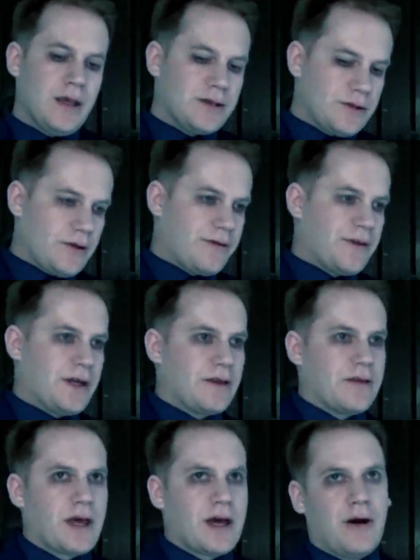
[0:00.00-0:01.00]
Do not think
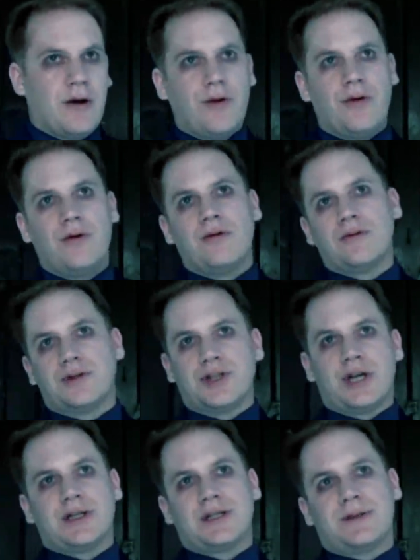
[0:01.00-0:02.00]
that they are all
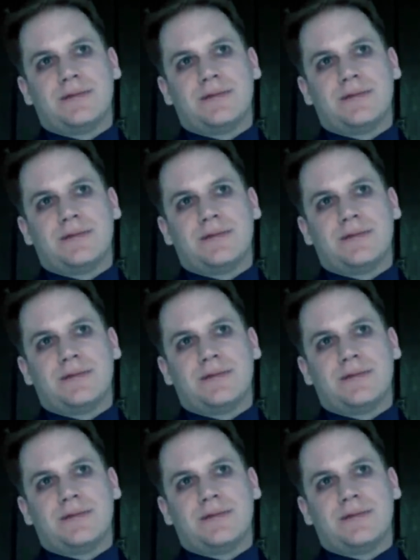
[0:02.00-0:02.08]
just